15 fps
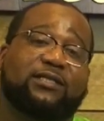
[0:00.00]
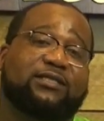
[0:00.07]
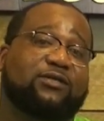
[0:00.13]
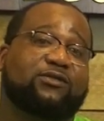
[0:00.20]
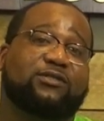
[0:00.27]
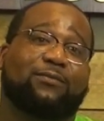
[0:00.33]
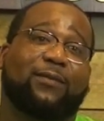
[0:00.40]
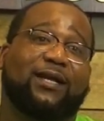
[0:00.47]
tell
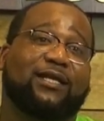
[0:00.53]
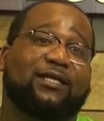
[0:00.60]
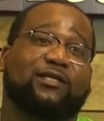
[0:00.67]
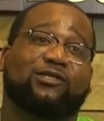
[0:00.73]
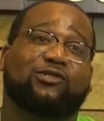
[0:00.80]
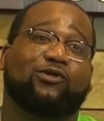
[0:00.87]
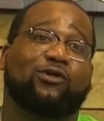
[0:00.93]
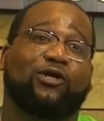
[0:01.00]
somebody in the
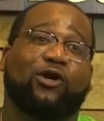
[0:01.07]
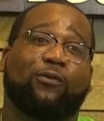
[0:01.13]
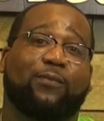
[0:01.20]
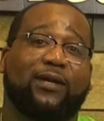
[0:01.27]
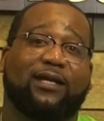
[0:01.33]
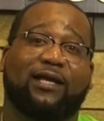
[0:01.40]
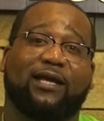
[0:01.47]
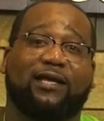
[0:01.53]
studio
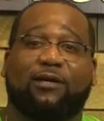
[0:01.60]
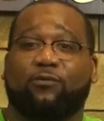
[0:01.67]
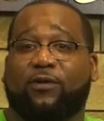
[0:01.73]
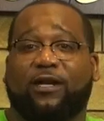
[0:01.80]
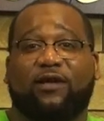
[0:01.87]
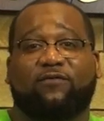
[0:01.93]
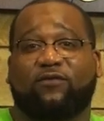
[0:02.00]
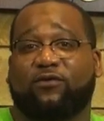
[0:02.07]
big name,
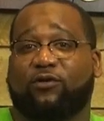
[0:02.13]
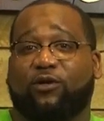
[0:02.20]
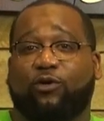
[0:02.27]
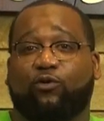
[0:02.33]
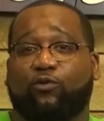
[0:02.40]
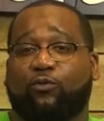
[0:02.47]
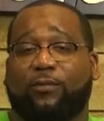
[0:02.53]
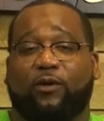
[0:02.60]
whatever, you know,
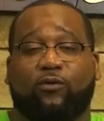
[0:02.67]
who,